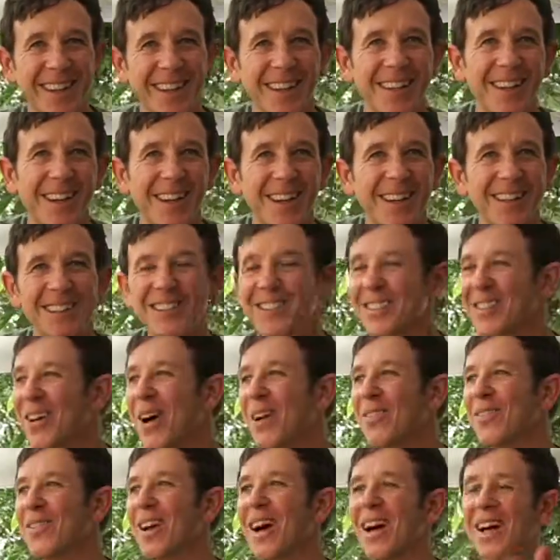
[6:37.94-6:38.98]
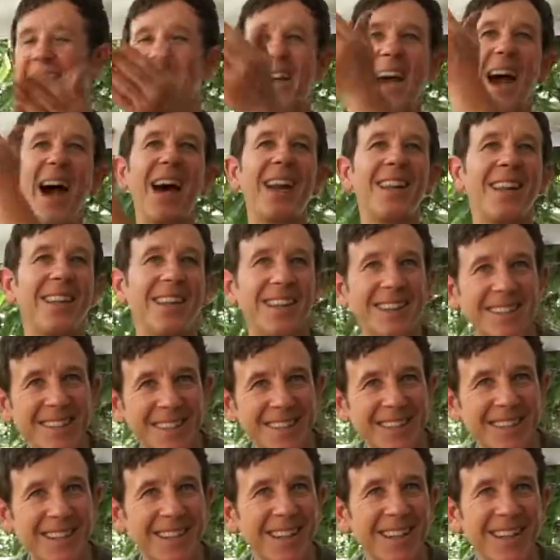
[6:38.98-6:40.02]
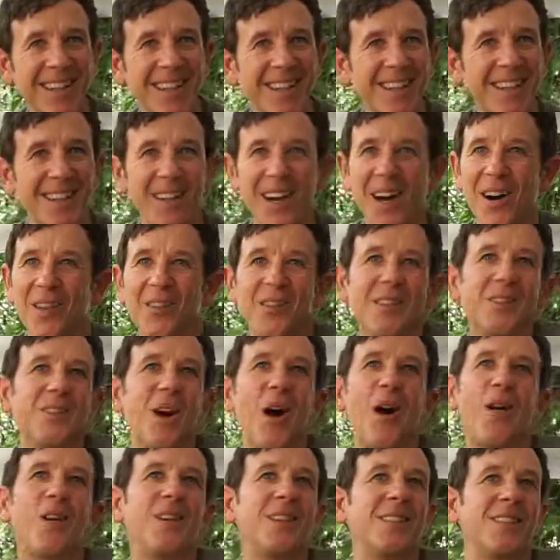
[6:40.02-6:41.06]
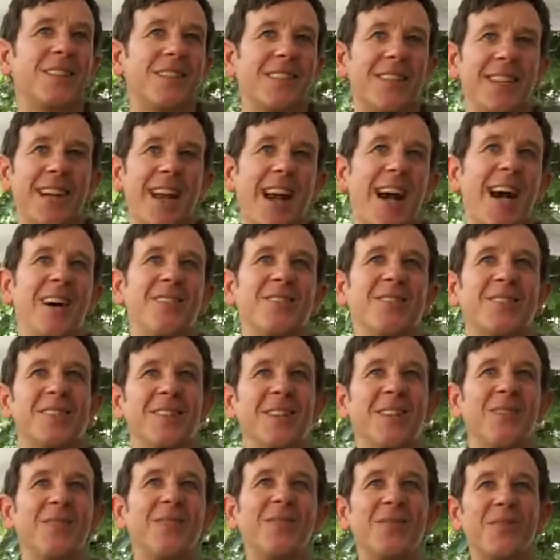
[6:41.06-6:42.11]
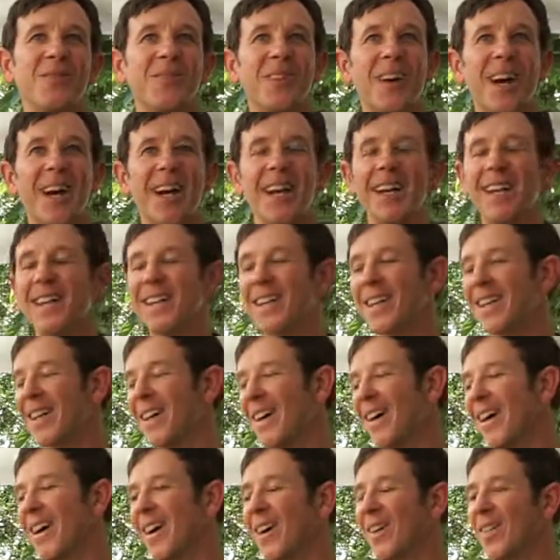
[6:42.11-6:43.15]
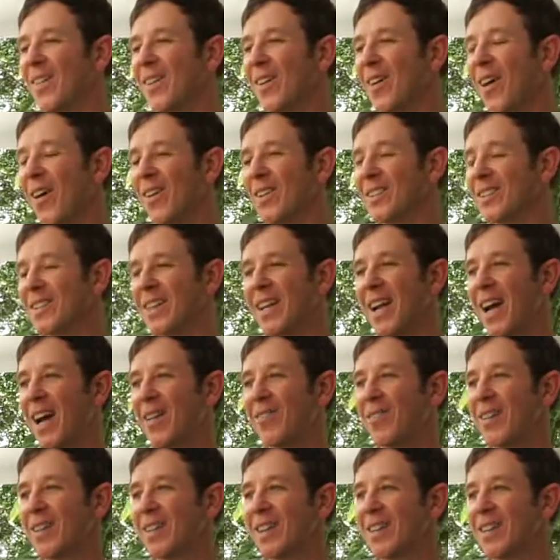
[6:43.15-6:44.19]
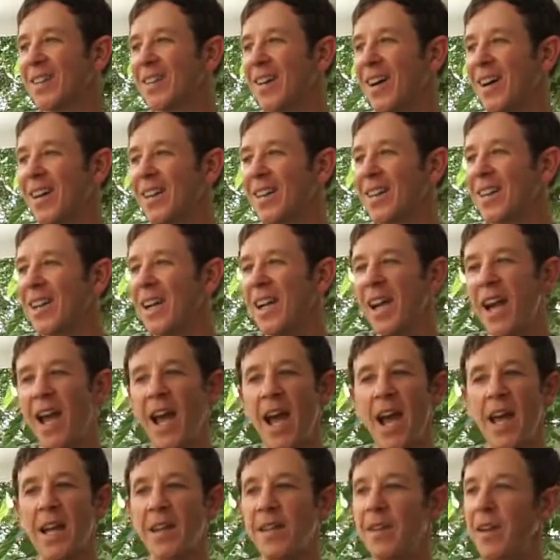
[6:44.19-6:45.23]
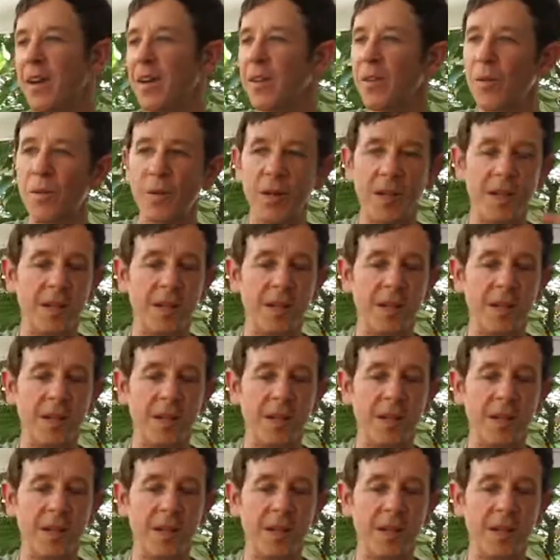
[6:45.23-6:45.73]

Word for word: you know? So I've yeah. got Catalyst, you know, which always is gonna have some, right? Uh, they're always going to have a good inoc, and they're the one,